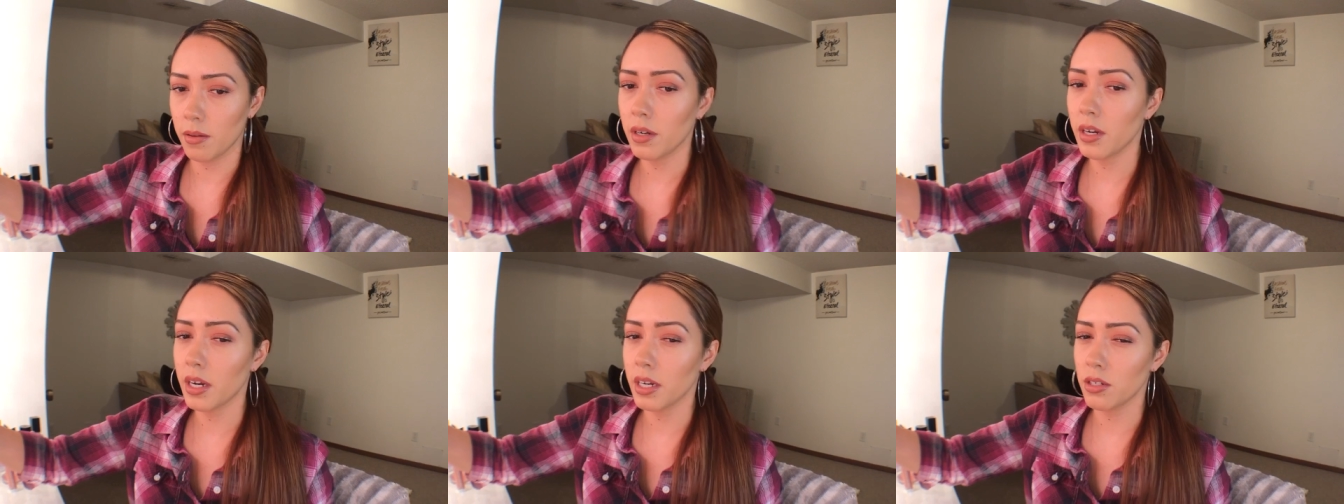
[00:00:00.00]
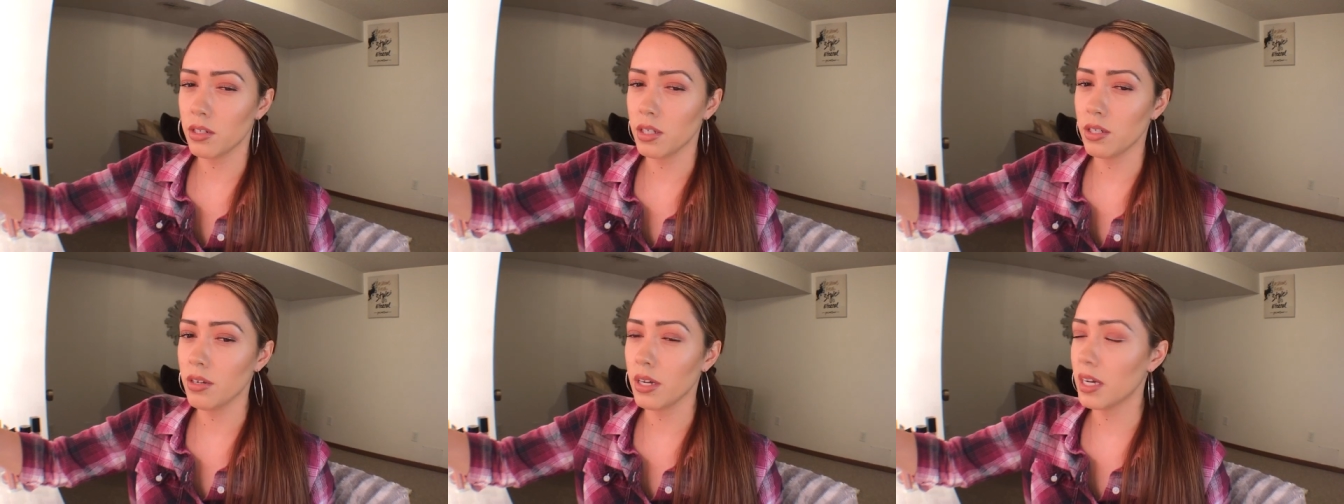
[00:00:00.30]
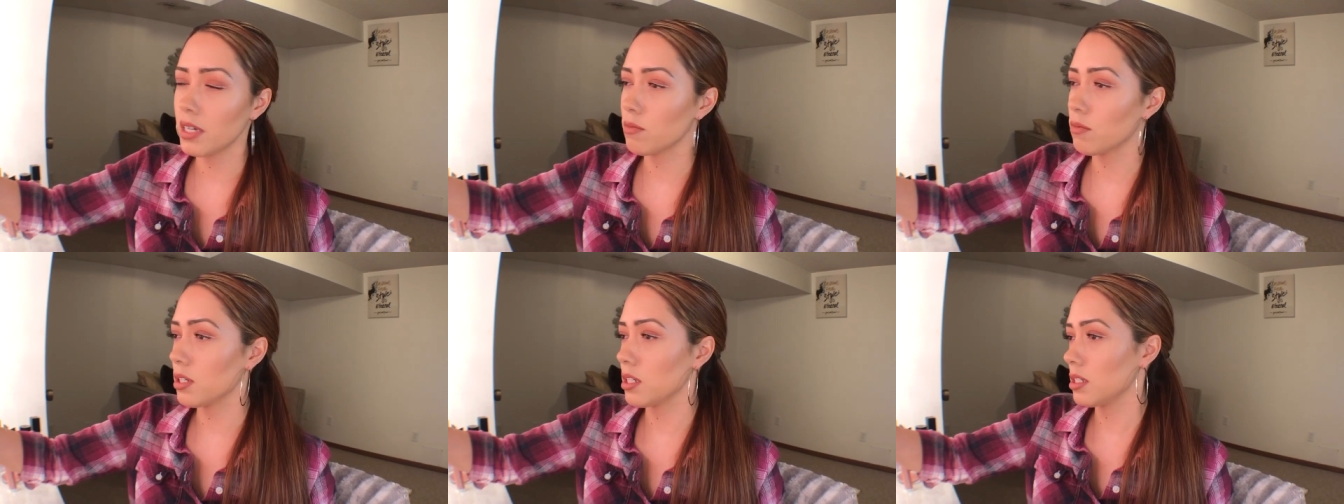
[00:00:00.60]
or actually you
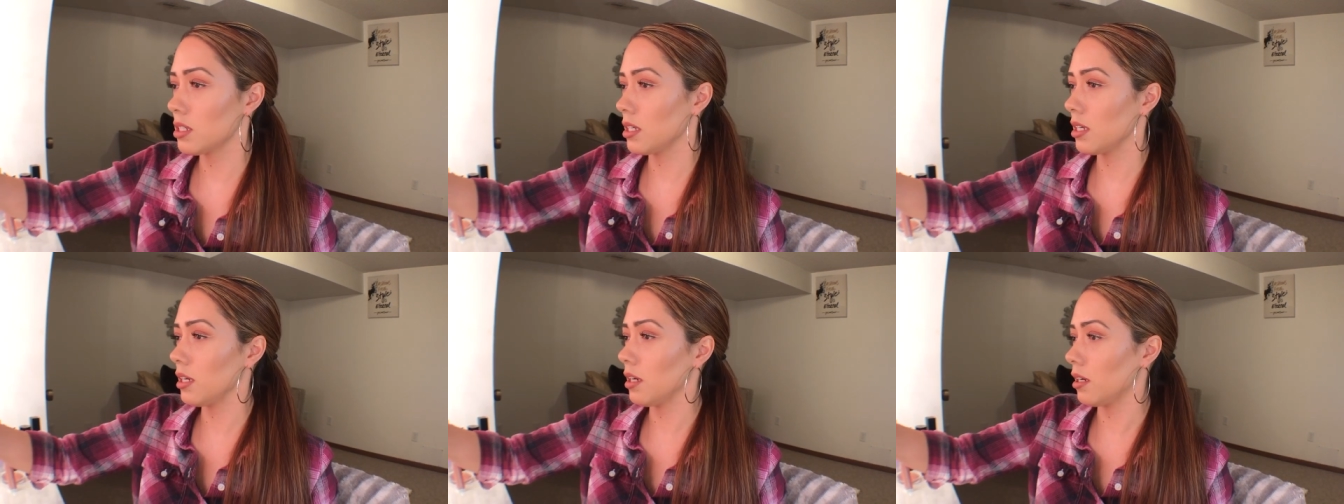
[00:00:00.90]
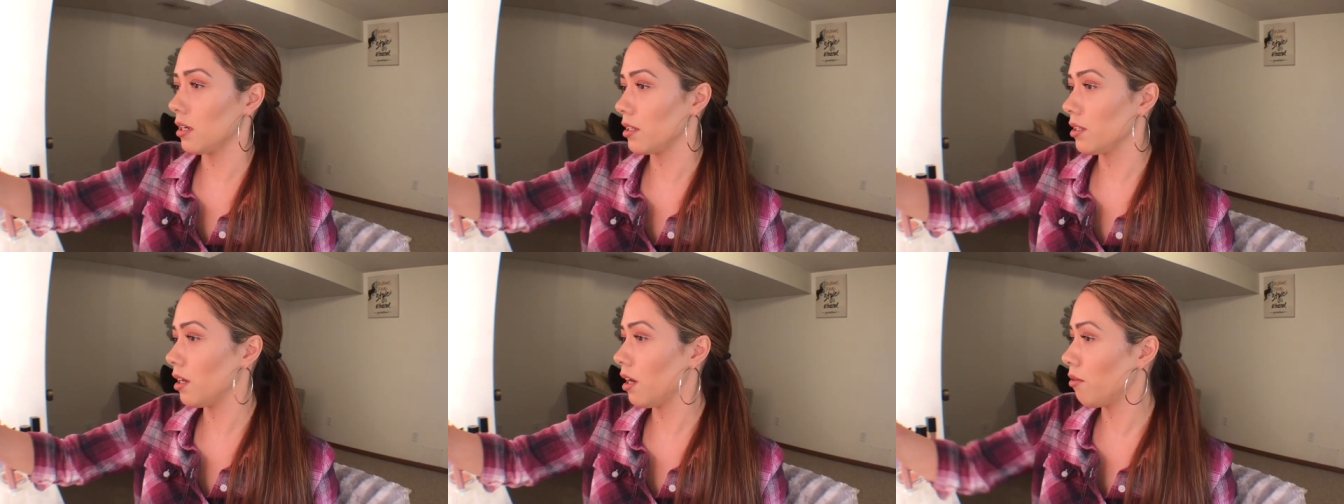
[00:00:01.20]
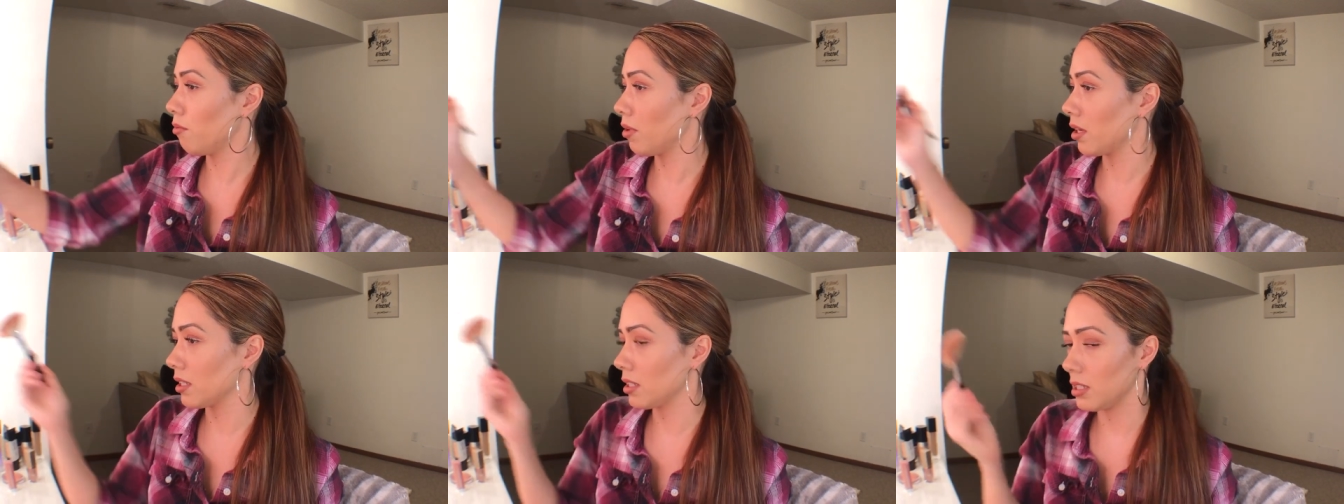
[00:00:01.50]
guys want to see, huh?
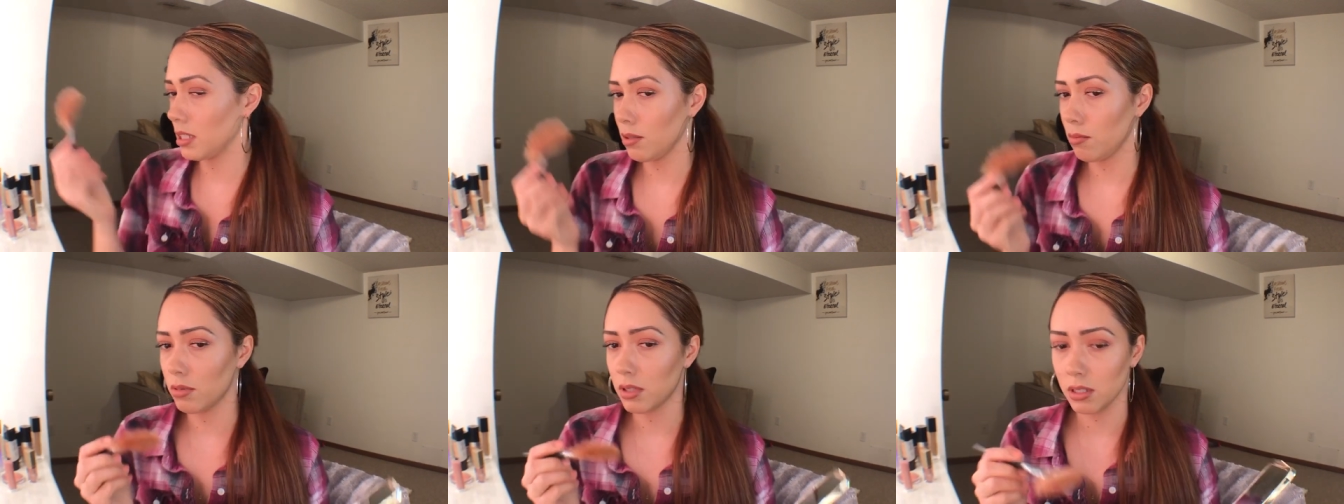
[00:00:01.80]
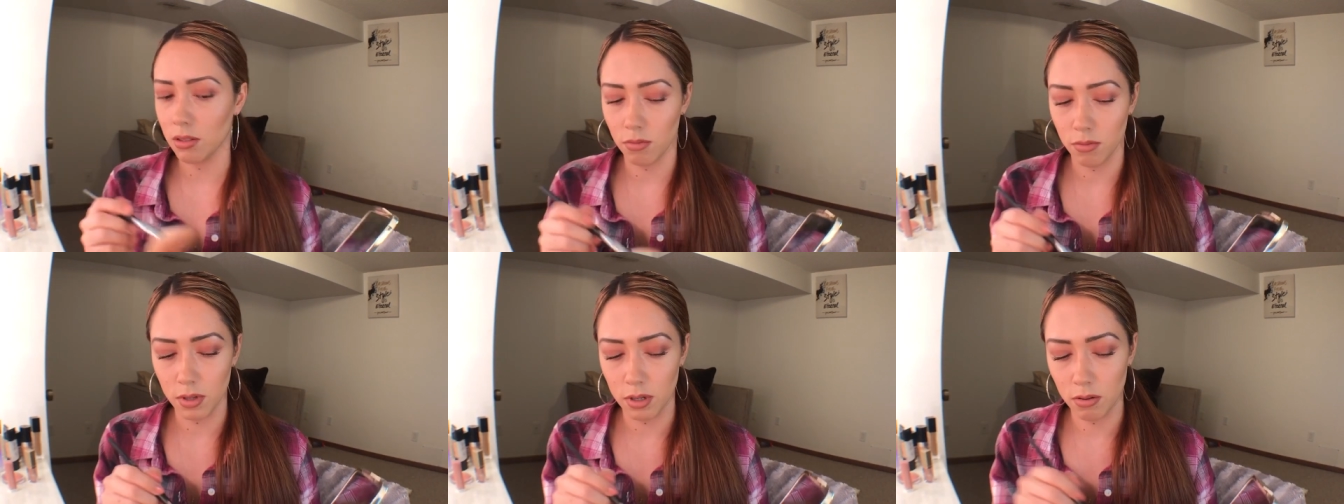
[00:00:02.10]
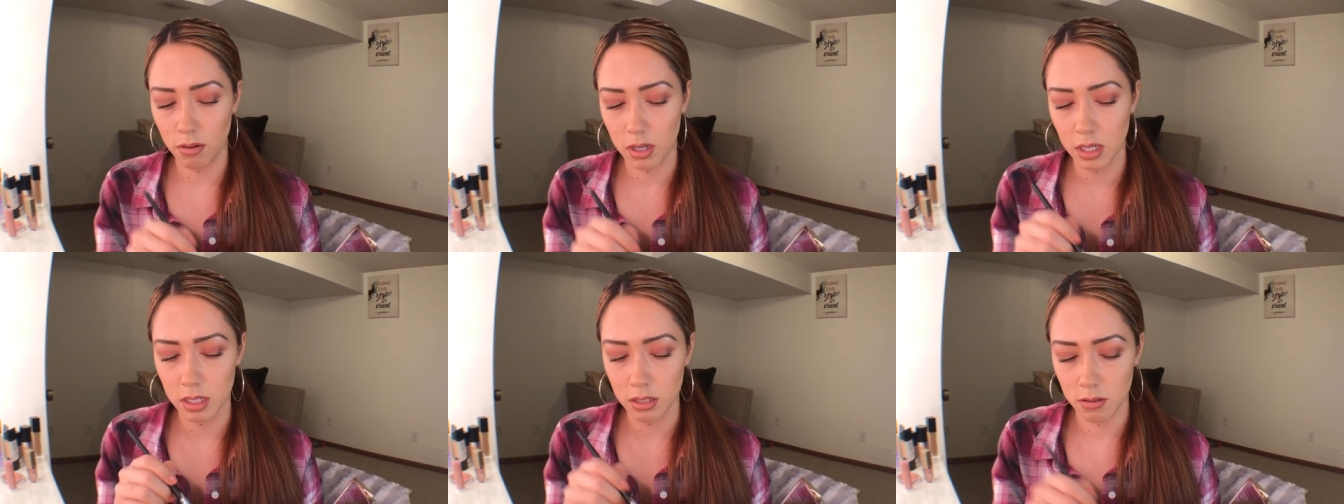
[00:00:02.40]
Y'all want to see what's going
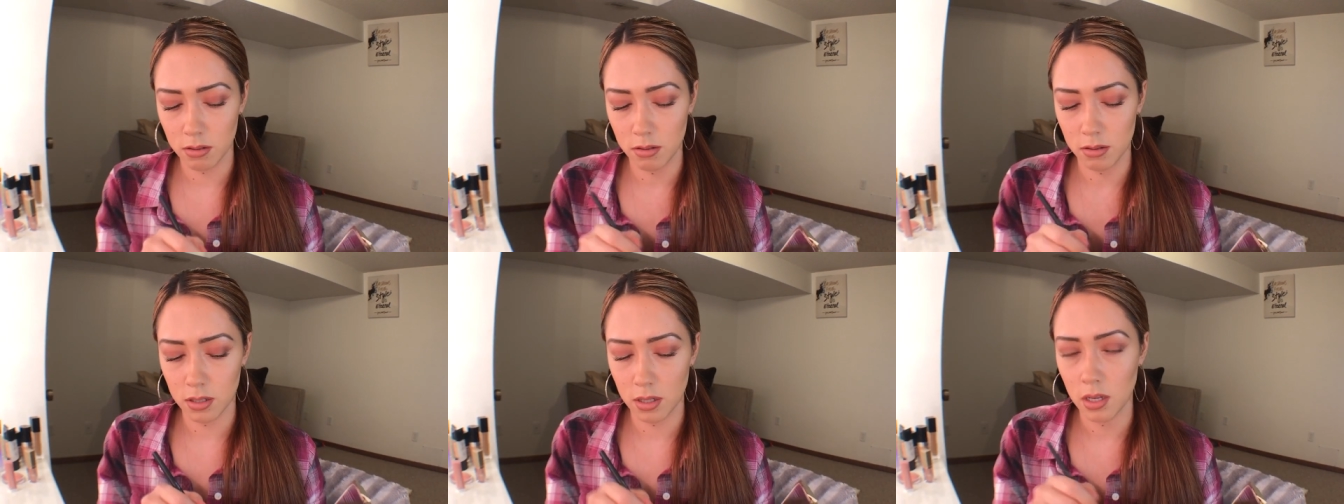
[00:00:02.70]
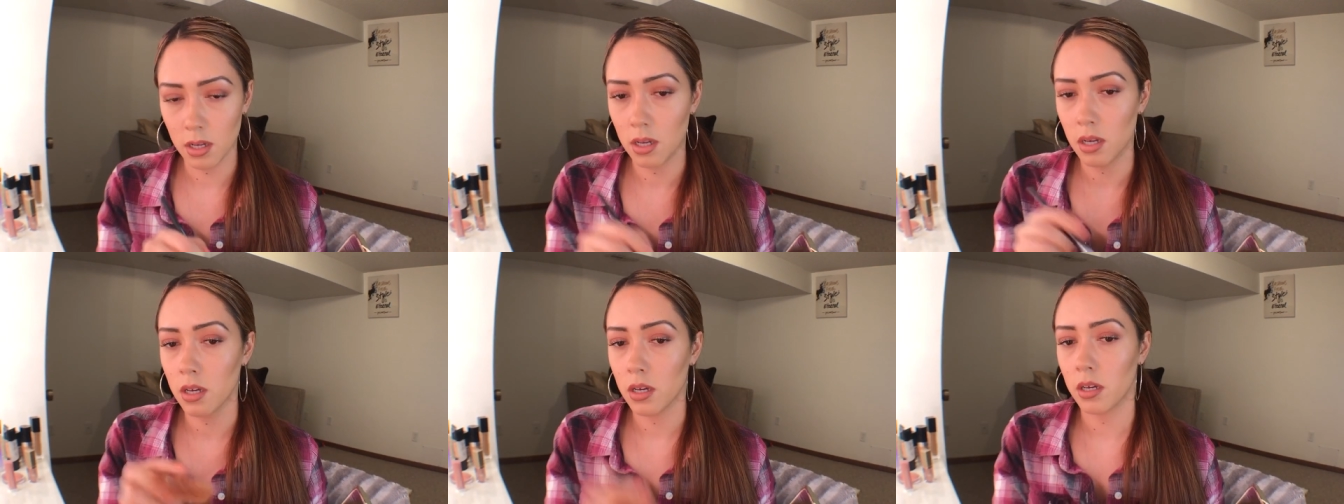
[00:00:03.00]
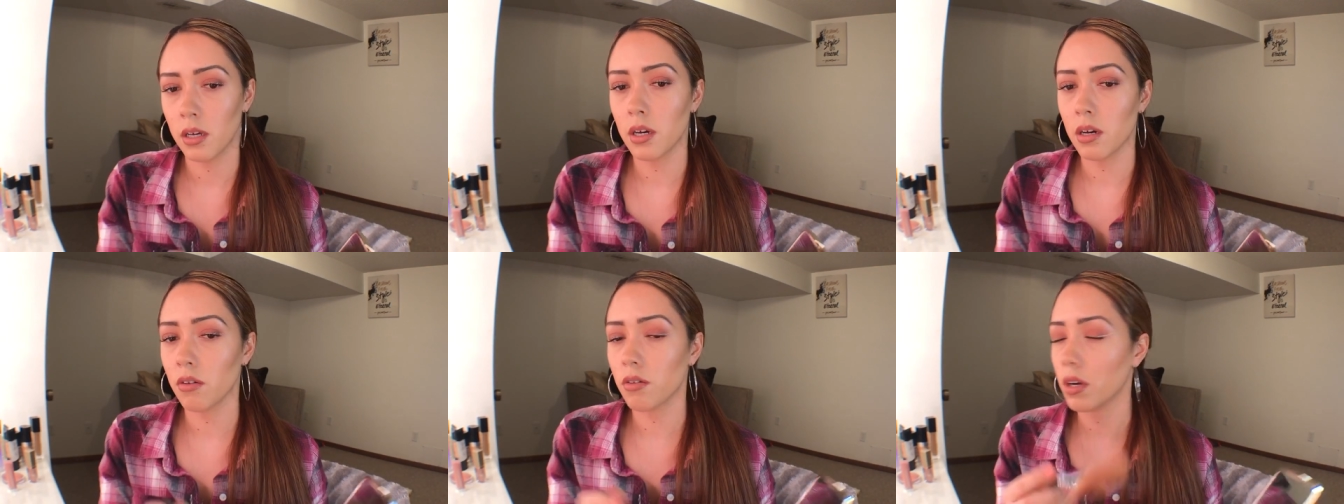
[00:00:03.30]
on?
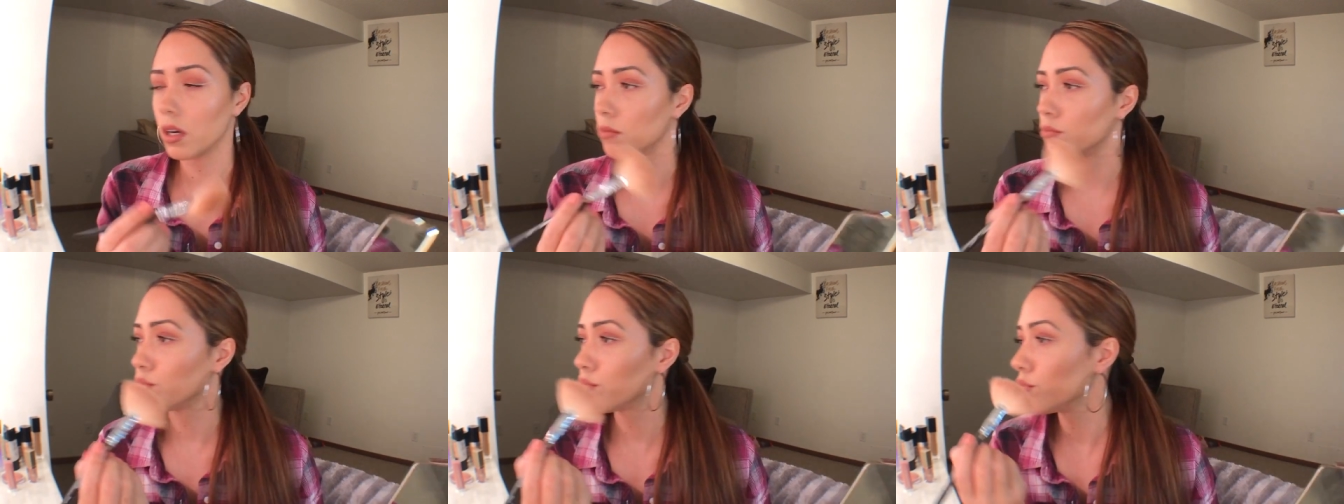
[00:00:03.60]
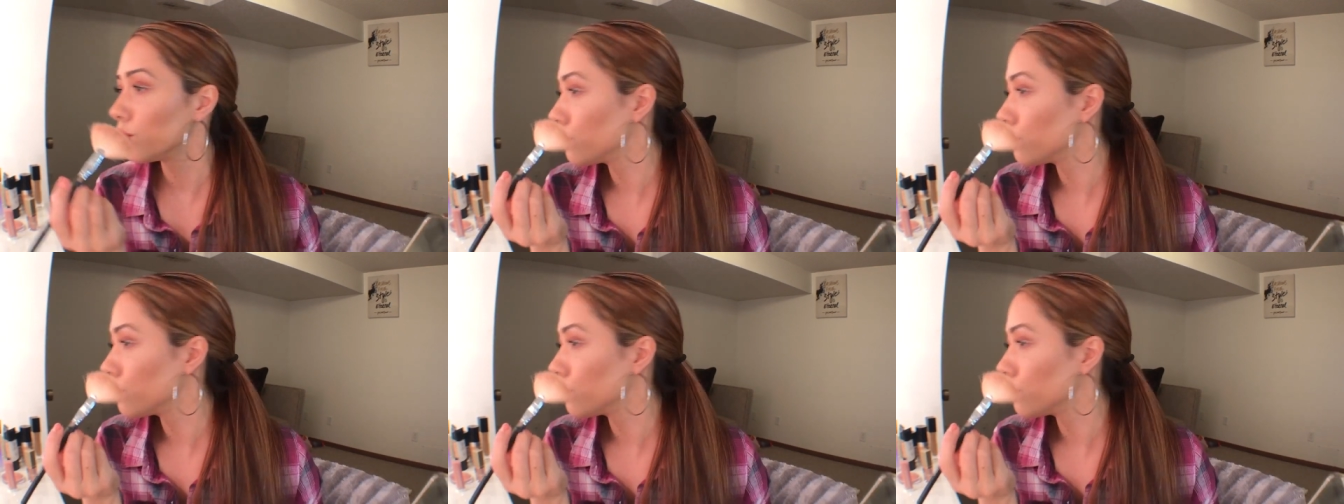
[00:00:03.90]
Okay.